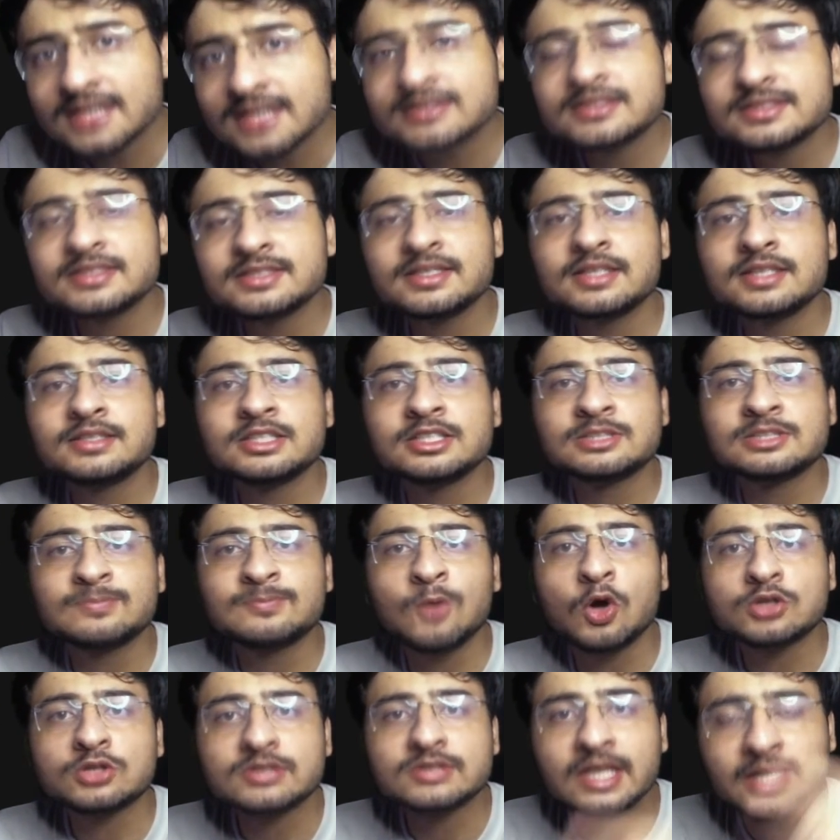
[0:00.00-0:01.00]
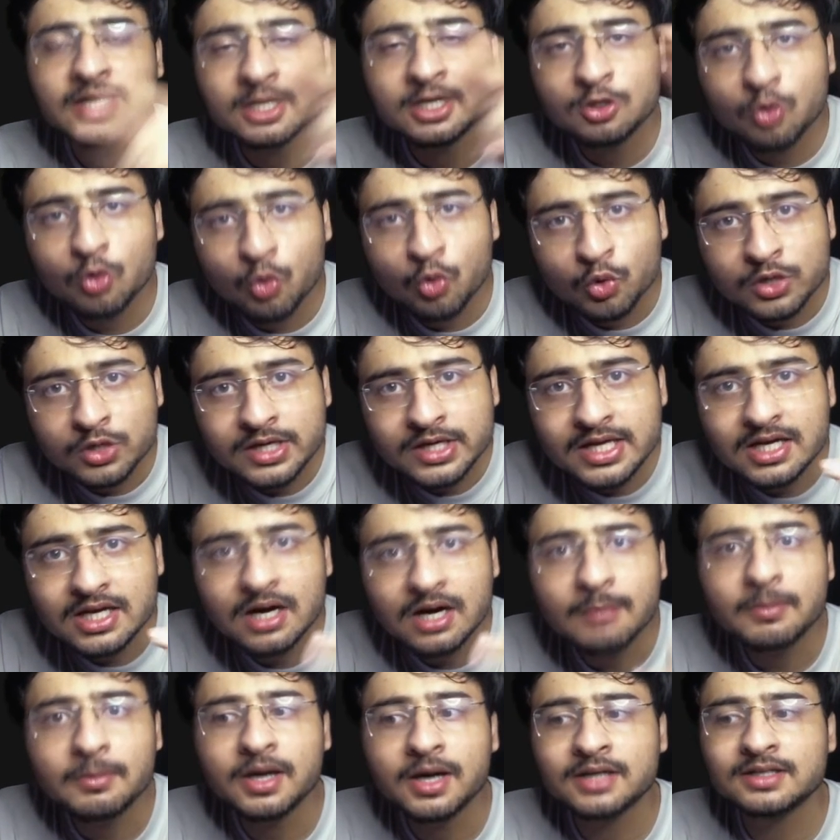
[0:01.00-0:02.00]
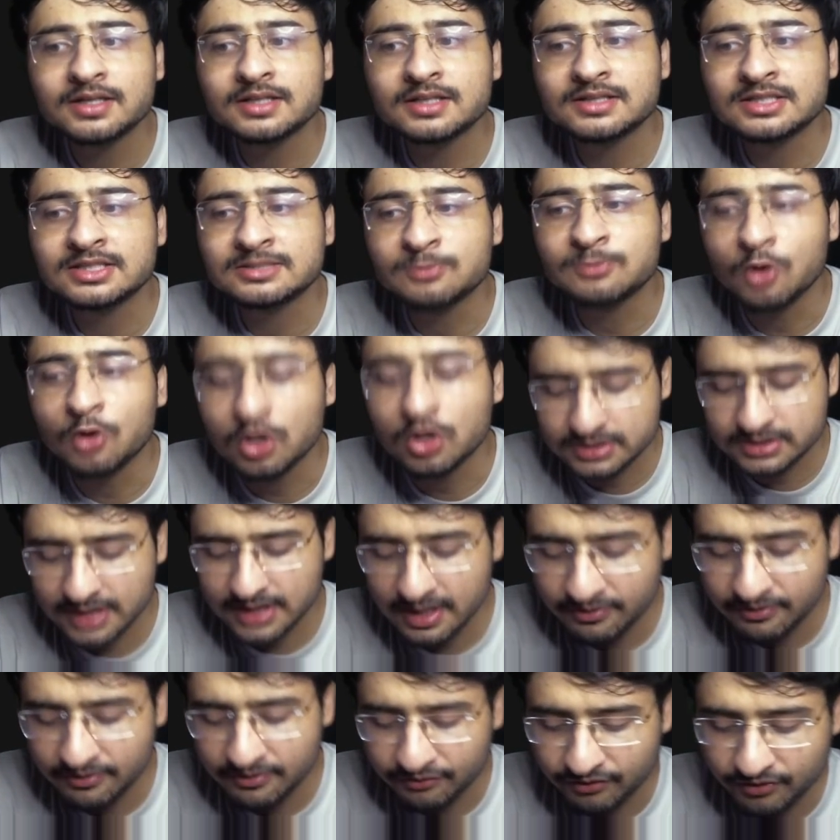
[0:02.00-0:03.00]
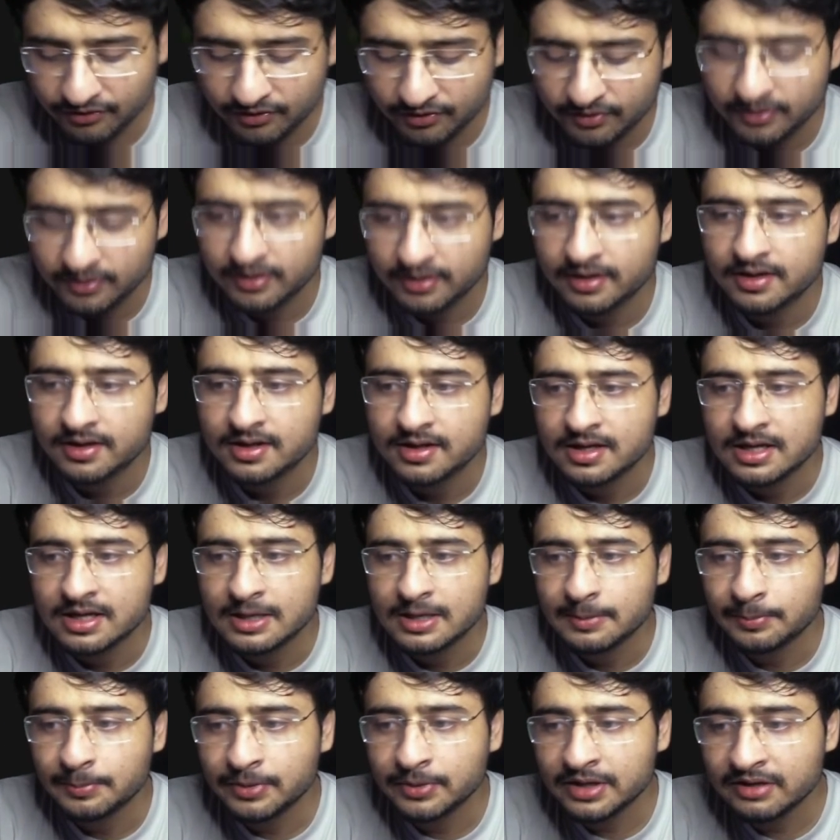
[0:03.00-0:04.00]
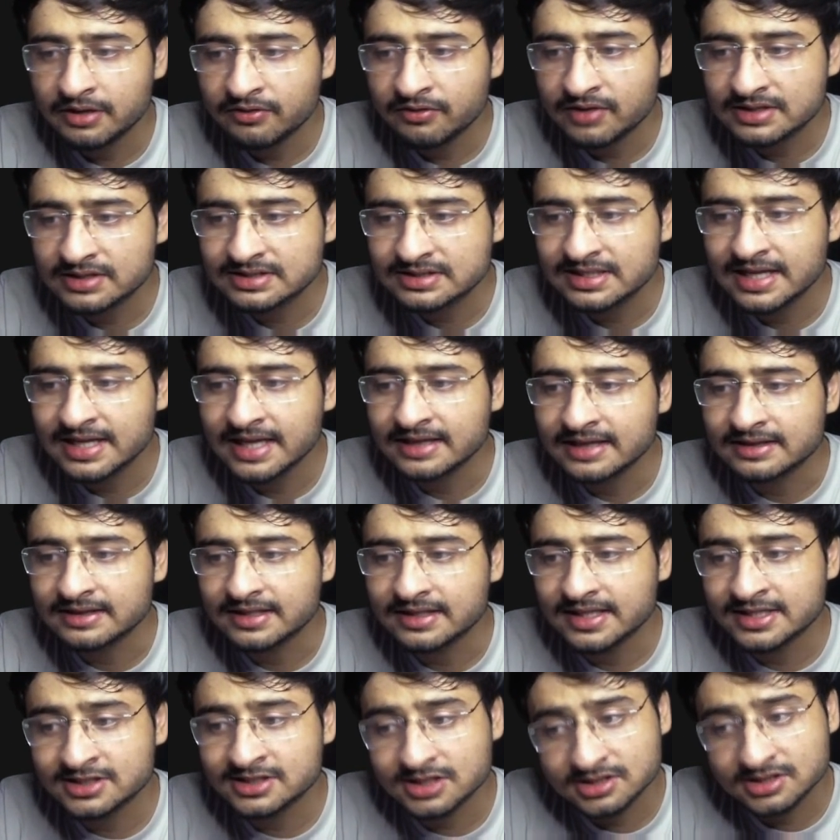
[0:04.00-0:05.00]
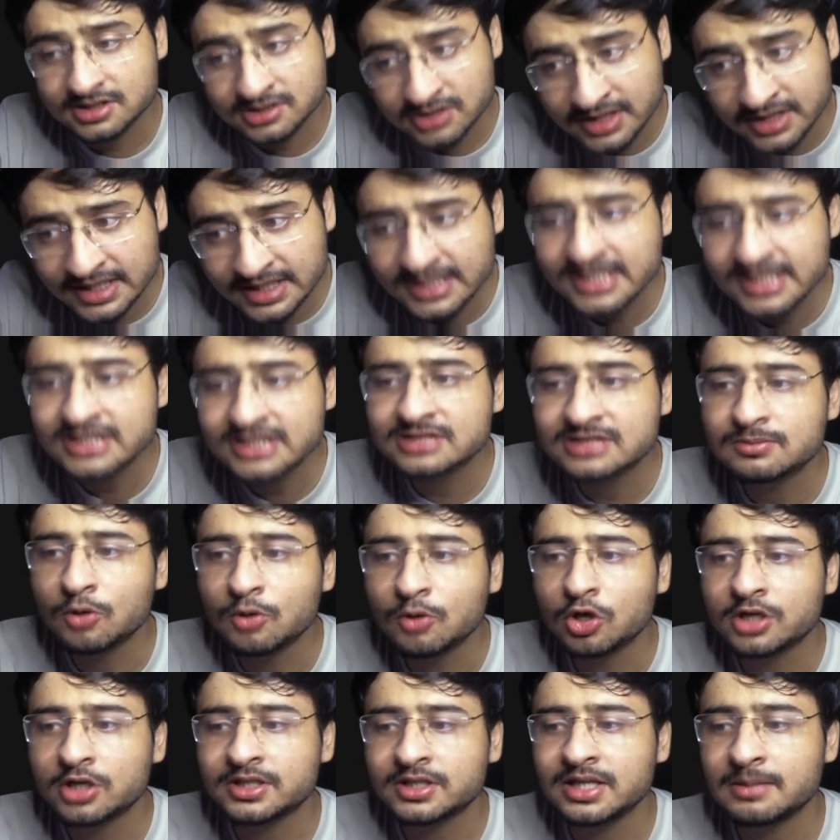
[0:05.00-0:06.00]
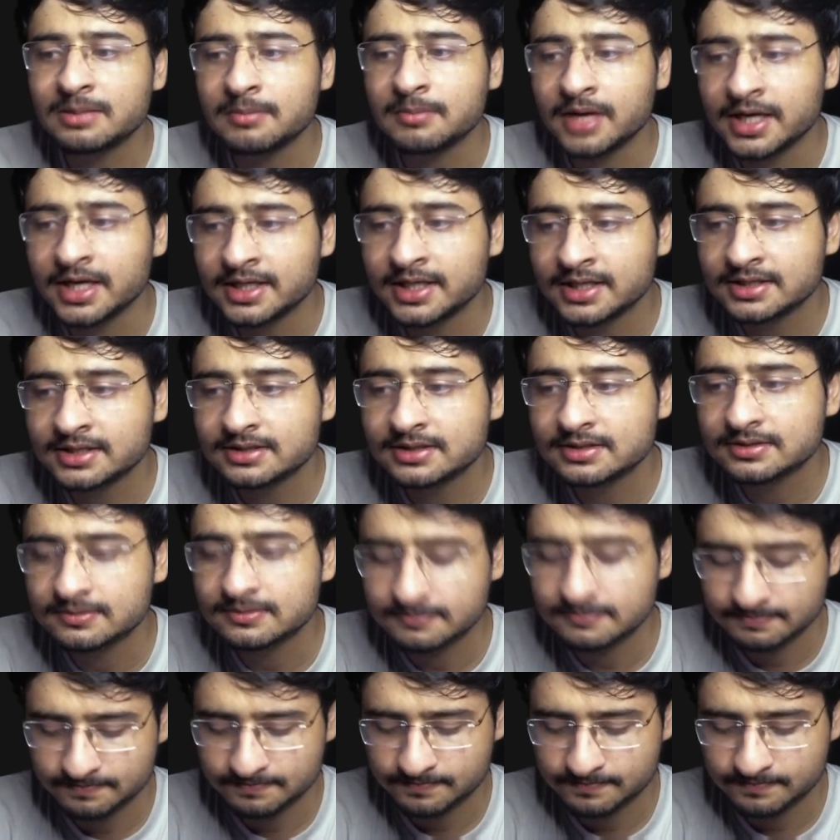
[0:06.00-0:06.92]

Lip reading: consider this box, I can only come under this box if previous length is strictly smaller than my length